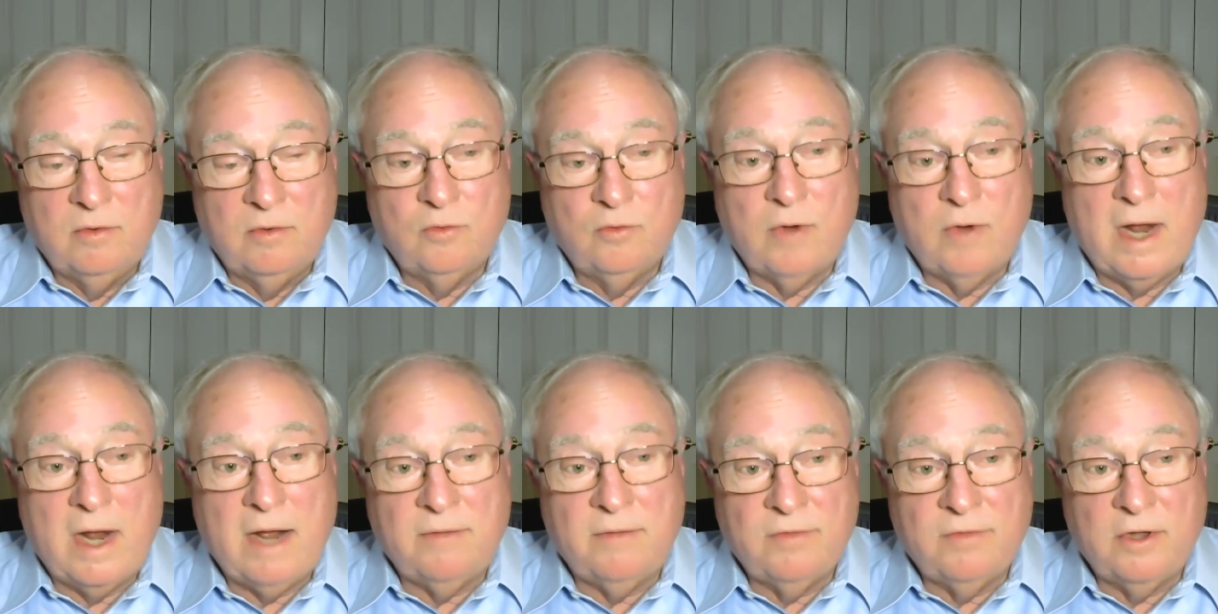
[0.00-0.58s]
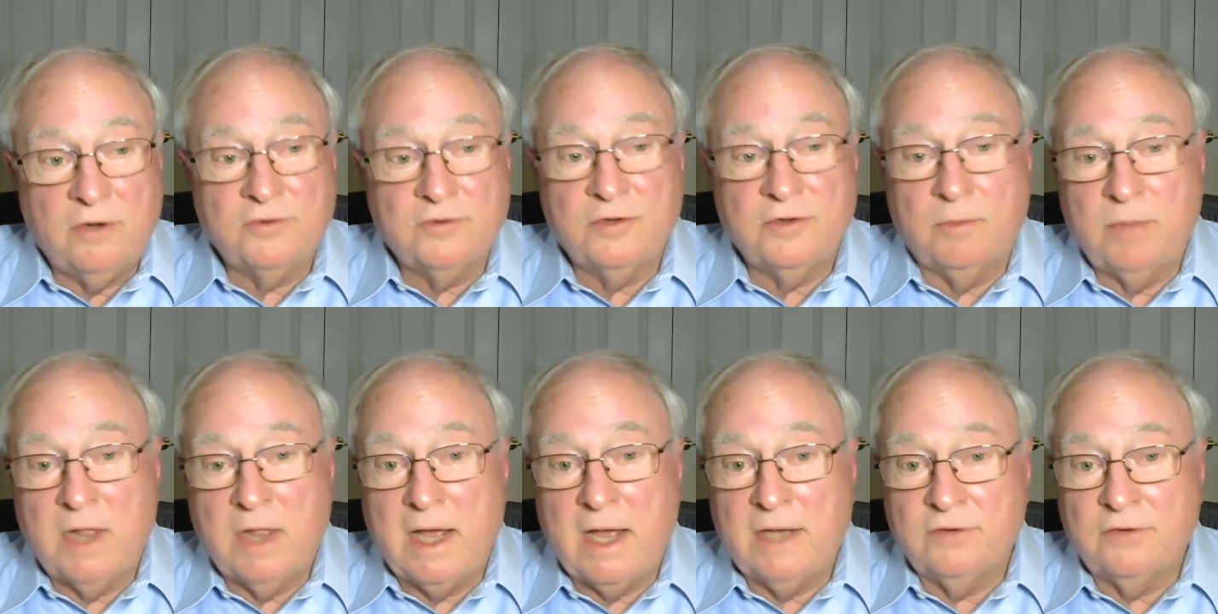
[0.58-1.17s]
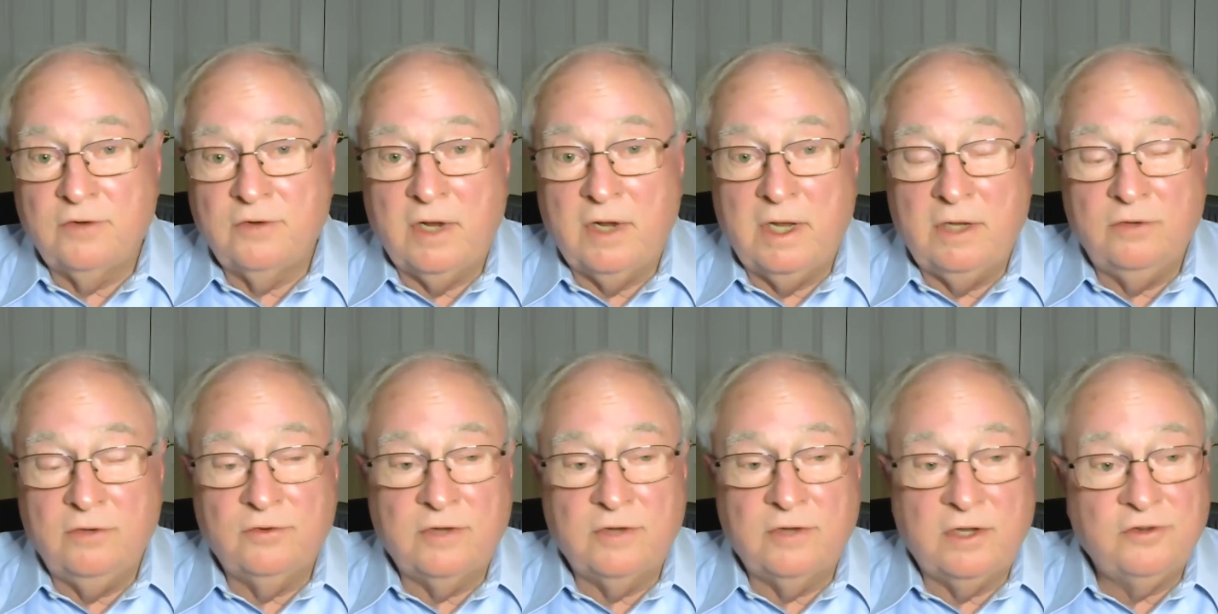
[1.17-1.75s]
drive their supply
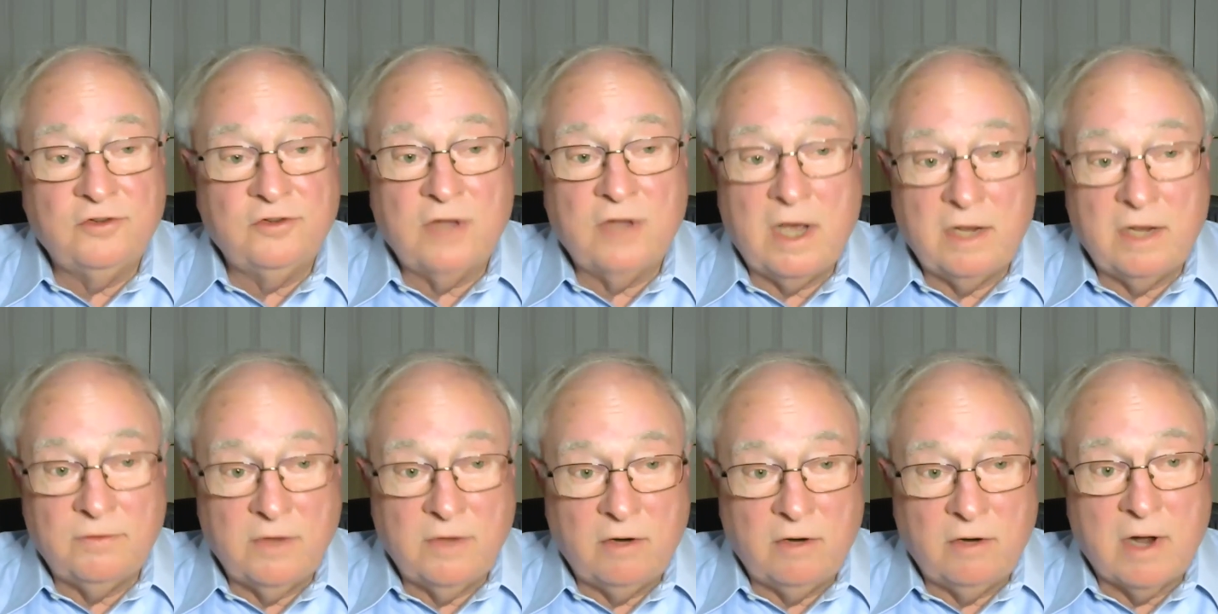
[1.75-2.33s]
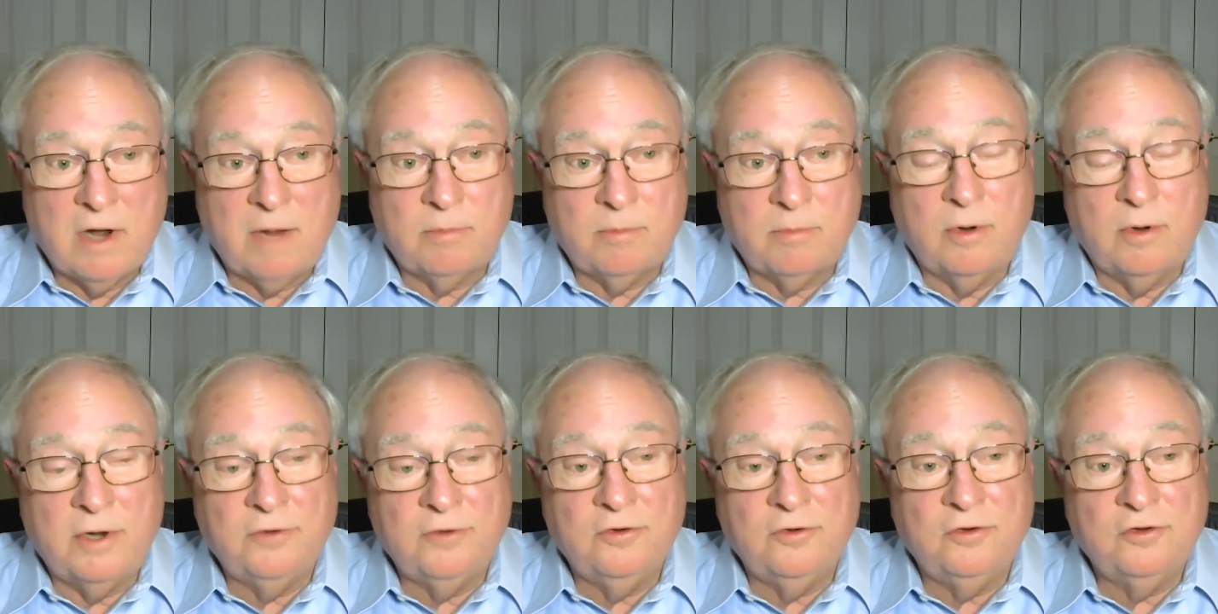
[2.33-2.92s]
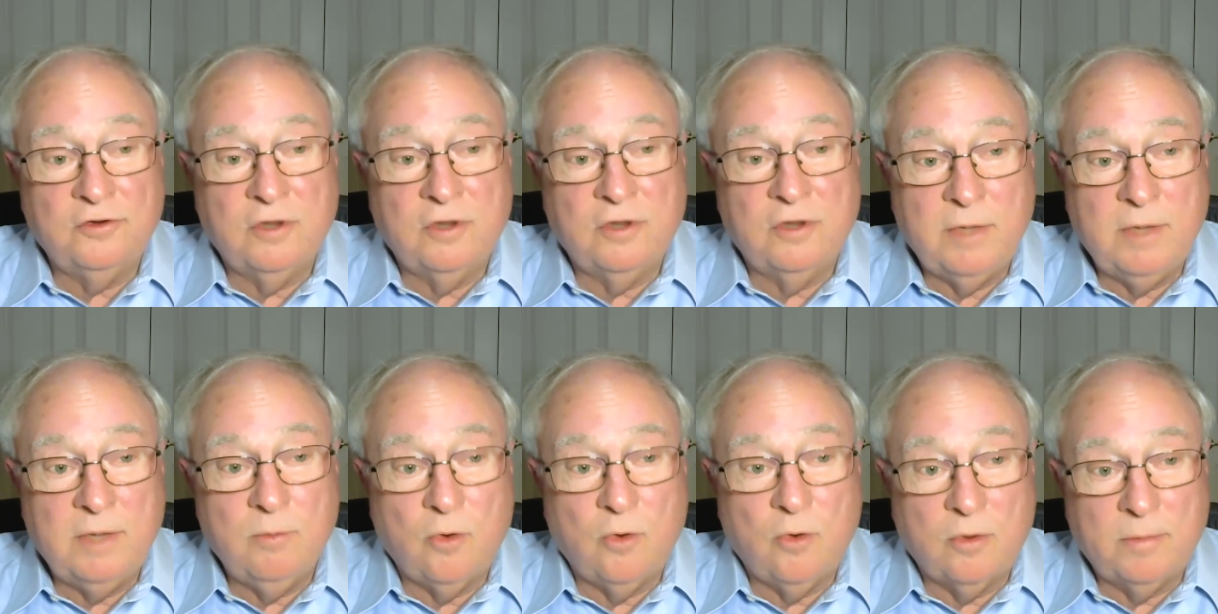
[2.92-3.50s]
chains inside their operations to be
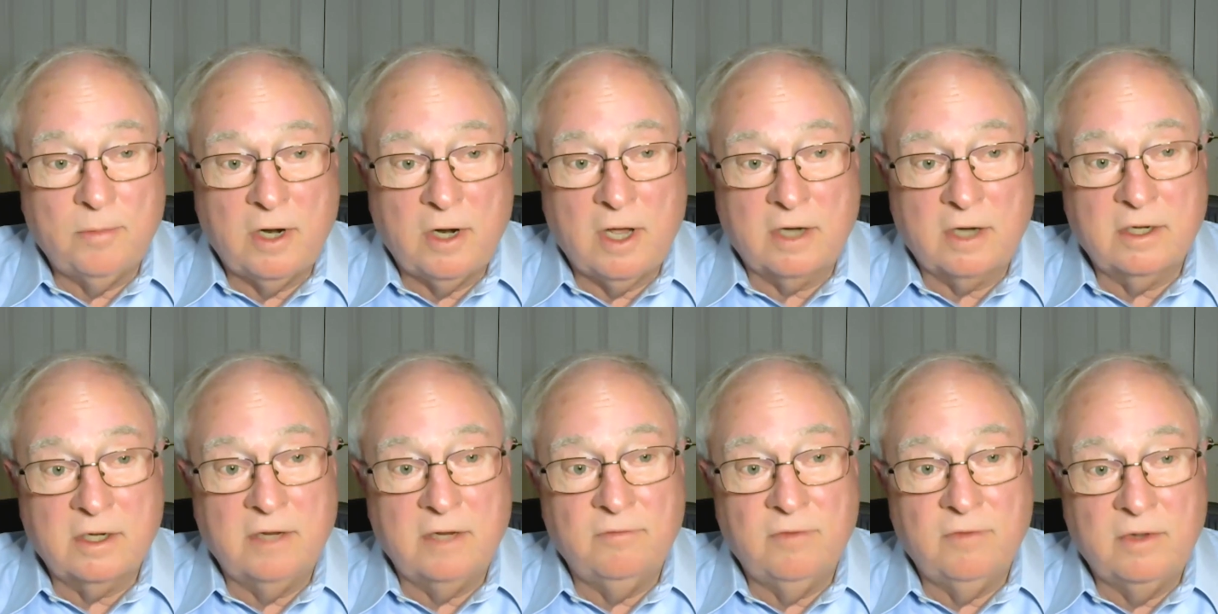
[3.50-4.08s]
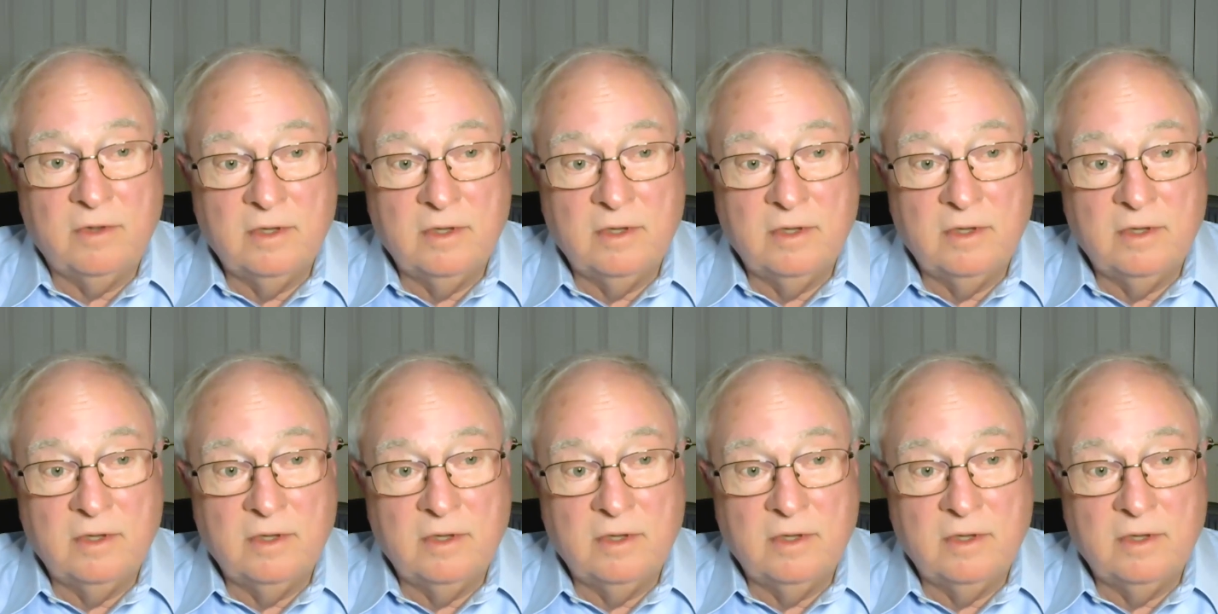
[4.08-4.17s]
more productive.